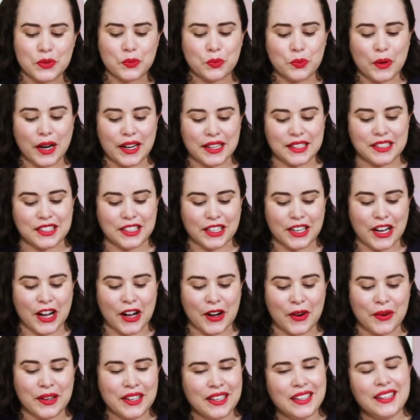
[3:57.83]
ready to
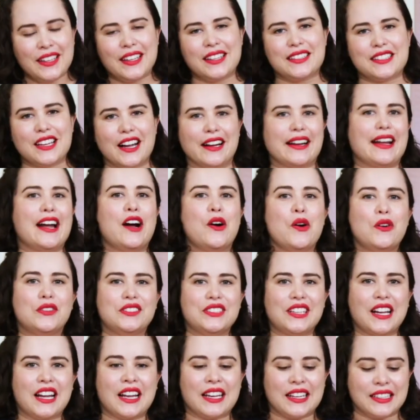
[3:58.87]
go. It's hung out
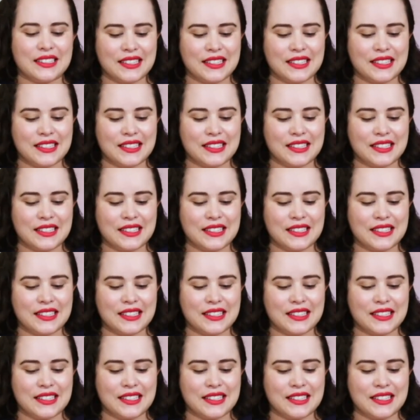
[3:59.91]
overnight.